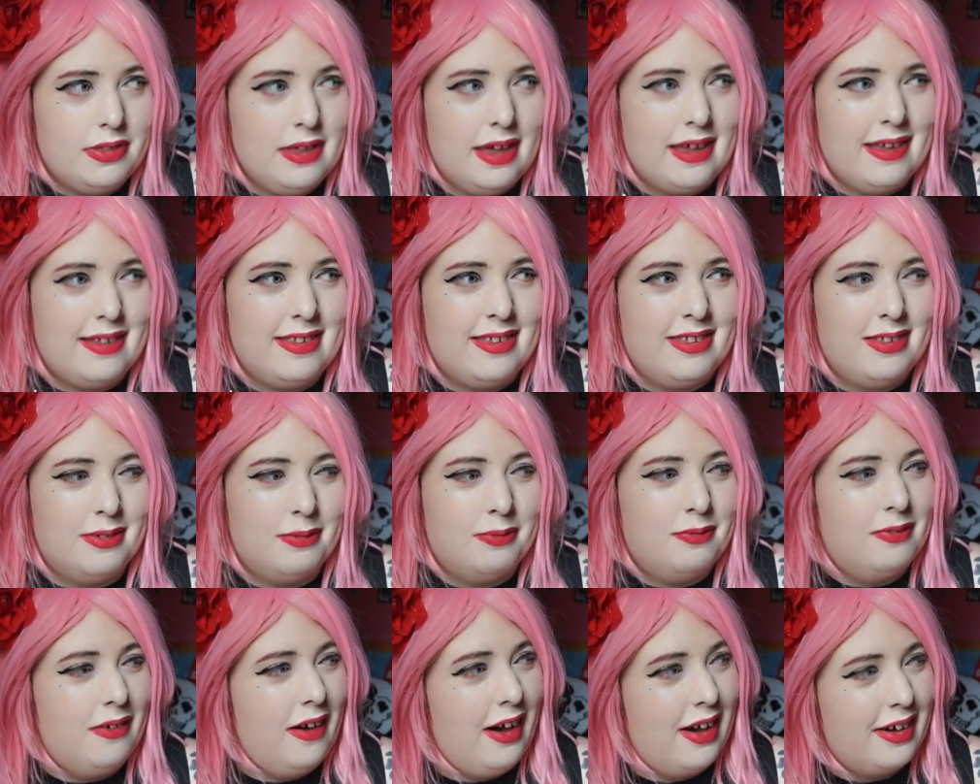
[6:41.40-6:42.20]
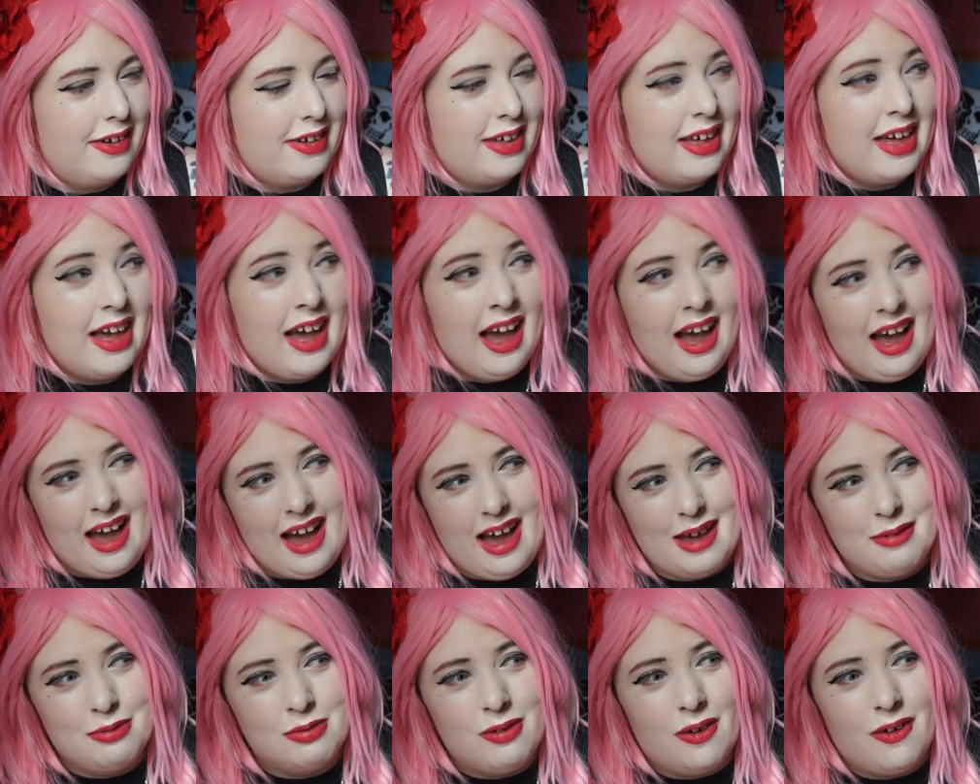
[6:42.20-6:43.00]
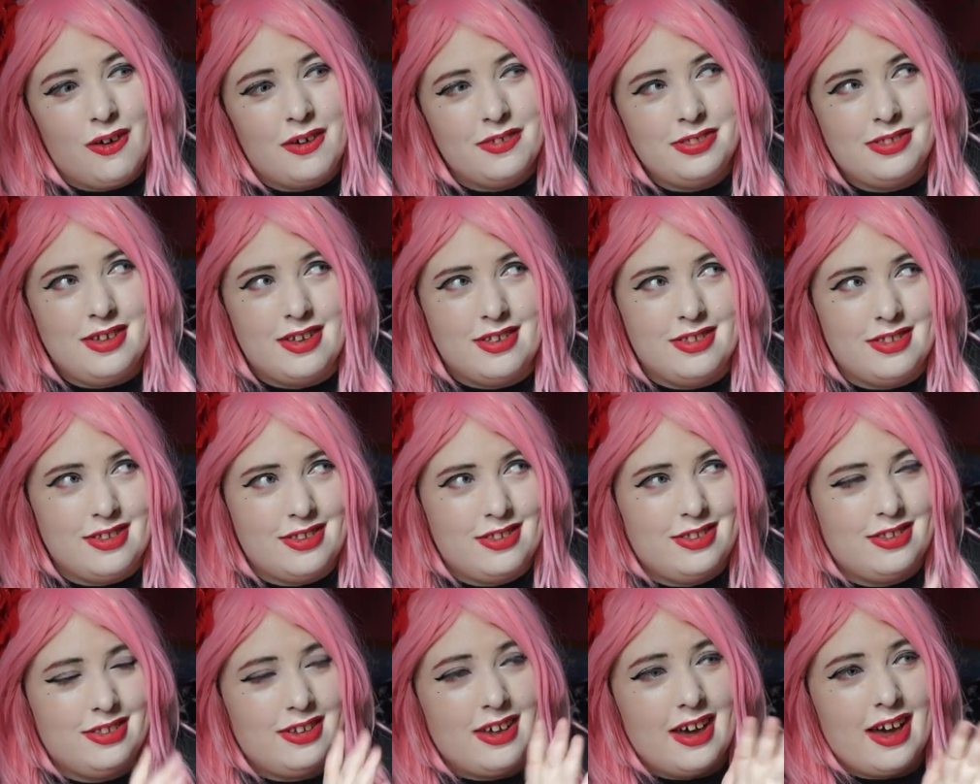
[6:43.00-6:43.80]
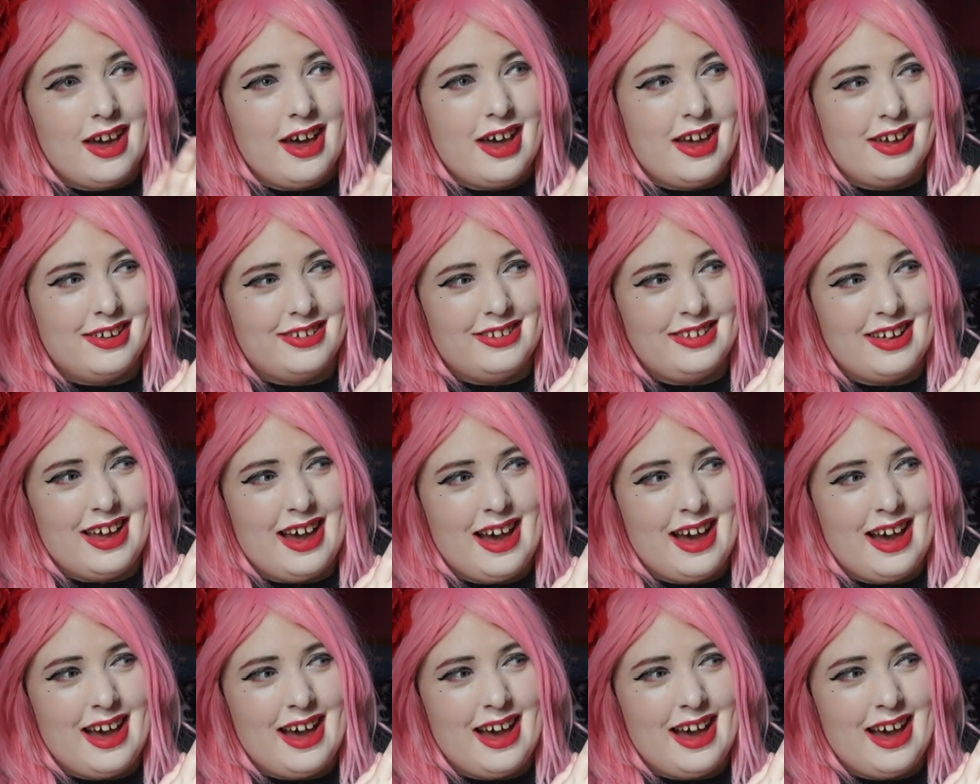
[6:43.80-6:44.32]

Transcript: this, fuck, I wore this skirt.